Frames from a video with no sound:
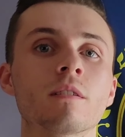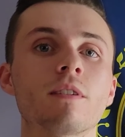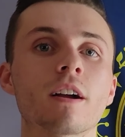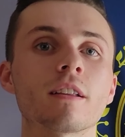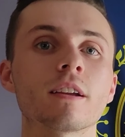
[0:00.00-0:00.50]

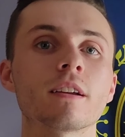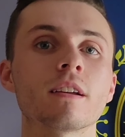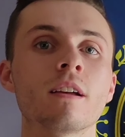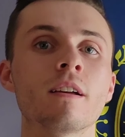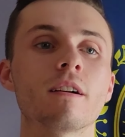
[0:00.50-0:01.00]
Finally,
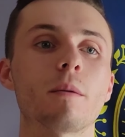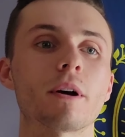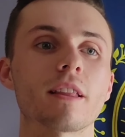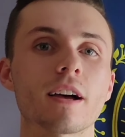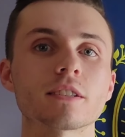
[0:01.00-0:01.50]
on
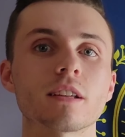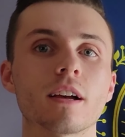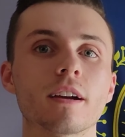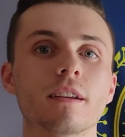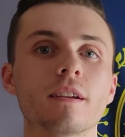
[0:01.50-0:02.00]
my last
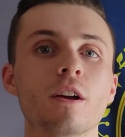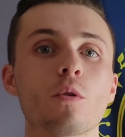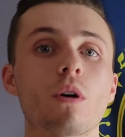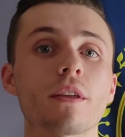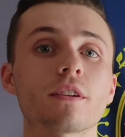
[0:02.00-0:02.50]
slide,
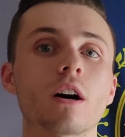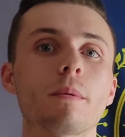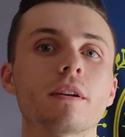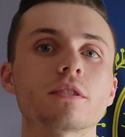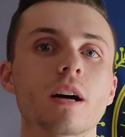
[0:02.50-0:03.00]
why the
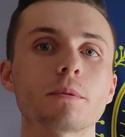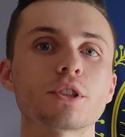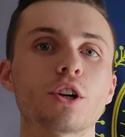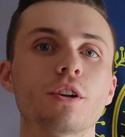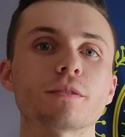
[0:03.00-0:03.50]
topic of
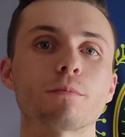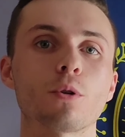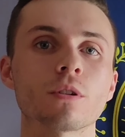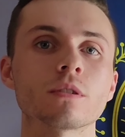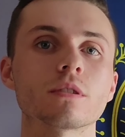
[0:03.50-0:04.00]
cybersecurity is
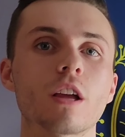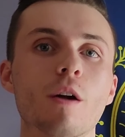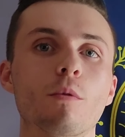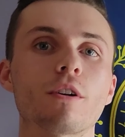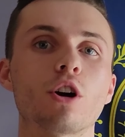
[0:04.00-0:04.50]
important
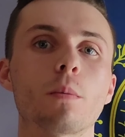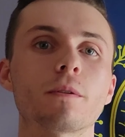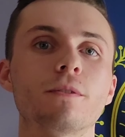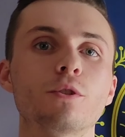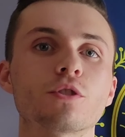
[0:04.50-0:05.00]
and where I hope the
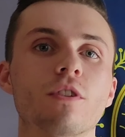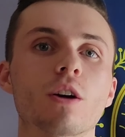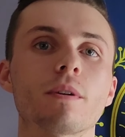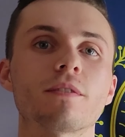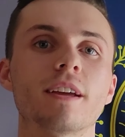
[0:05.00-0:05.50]
future of
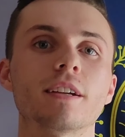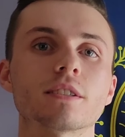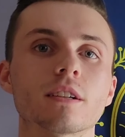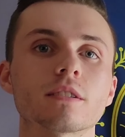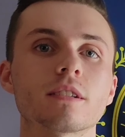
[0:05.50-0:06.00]
RMF takes
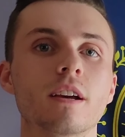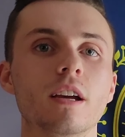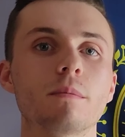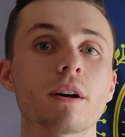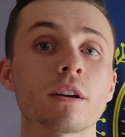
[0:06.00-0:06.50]
us.
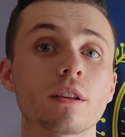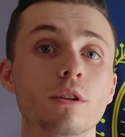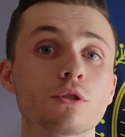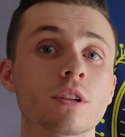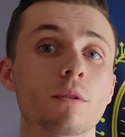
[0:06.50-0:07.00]
In my
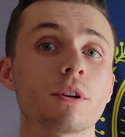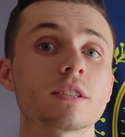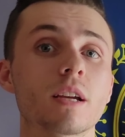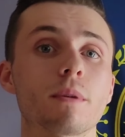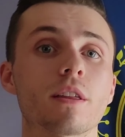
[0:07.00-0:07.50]
conclusion, I
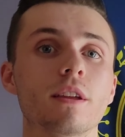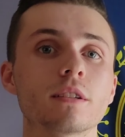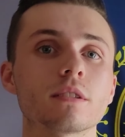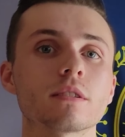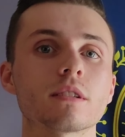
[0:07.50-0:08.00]
restate my
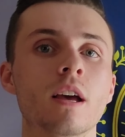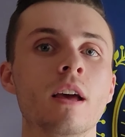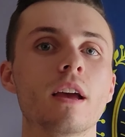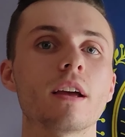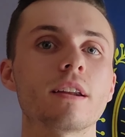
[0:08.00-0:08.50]
thesis,
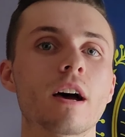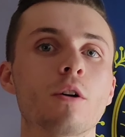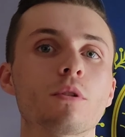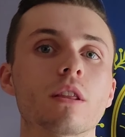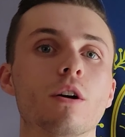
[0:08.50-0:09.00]
and
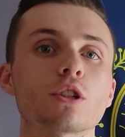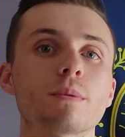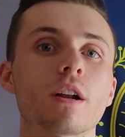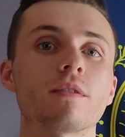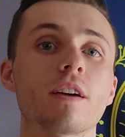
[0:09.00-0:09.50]
now with a large
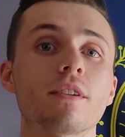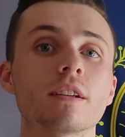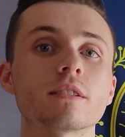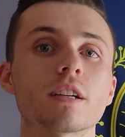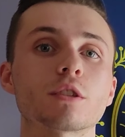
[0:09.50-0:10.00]
amount of
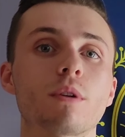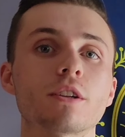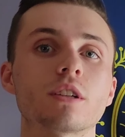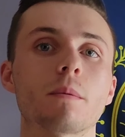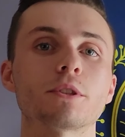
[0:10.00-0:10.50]
evidence as to why
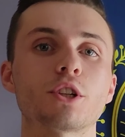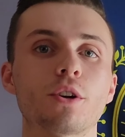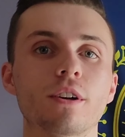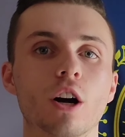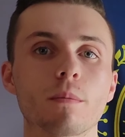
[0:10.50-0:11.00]

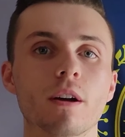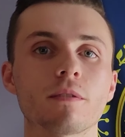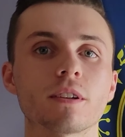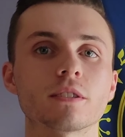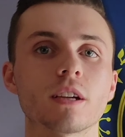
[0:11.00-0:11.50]
cybersecurity
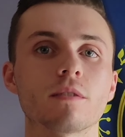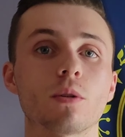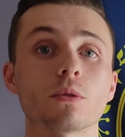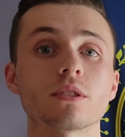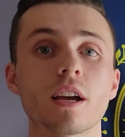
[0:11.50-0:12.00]
RMF can save
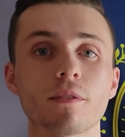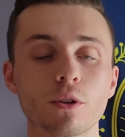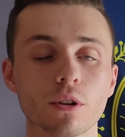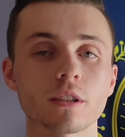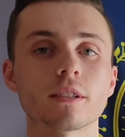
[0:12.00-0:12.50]
almost every
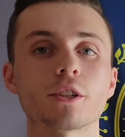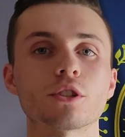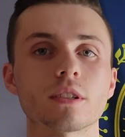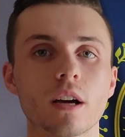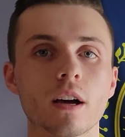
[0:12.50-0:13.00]

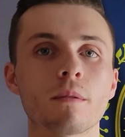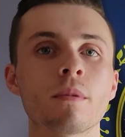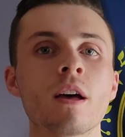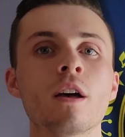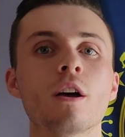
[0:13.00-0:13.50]
organization time,